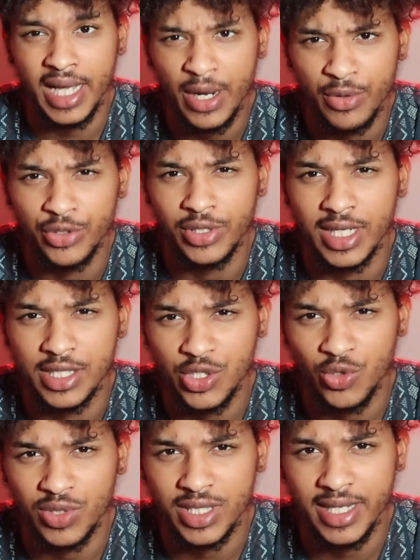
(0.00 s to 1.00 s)
How are you guys
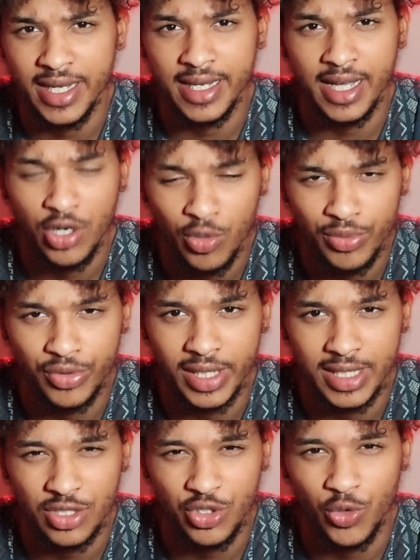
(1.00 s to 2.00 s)
doing today? I hope you
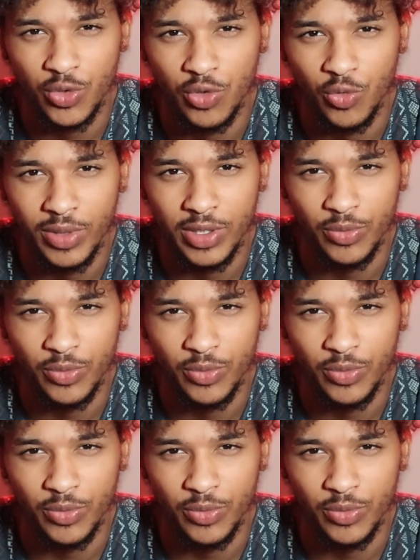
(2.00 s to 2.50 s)
guys are doing well.